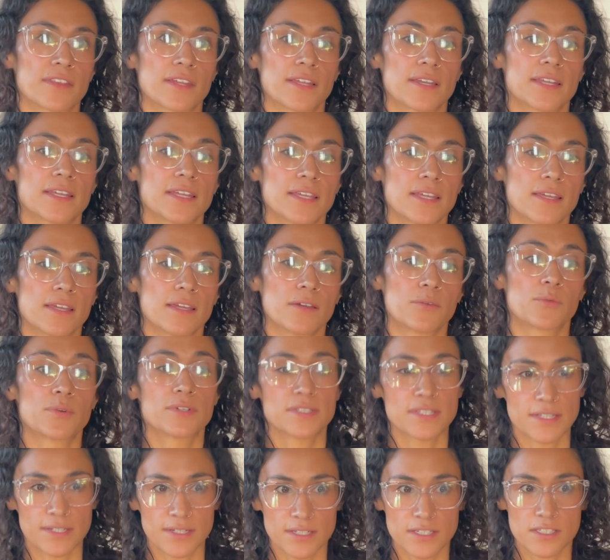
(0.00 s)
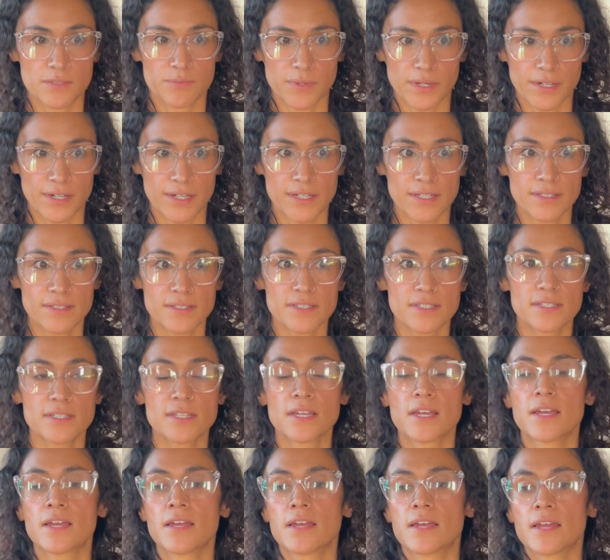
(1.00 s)
that he was
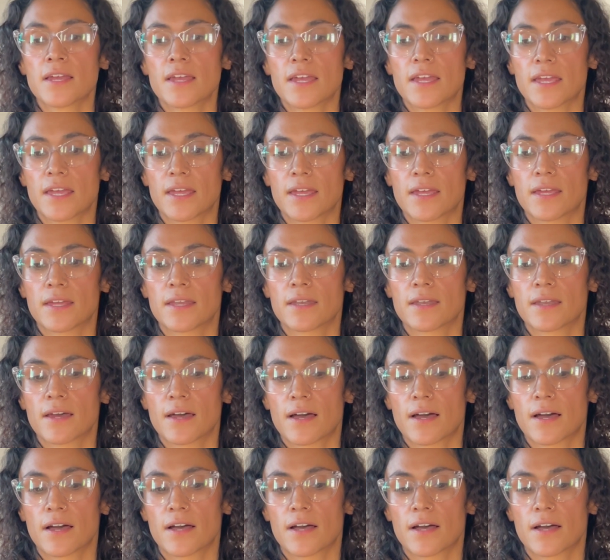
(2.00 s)
inexperienced in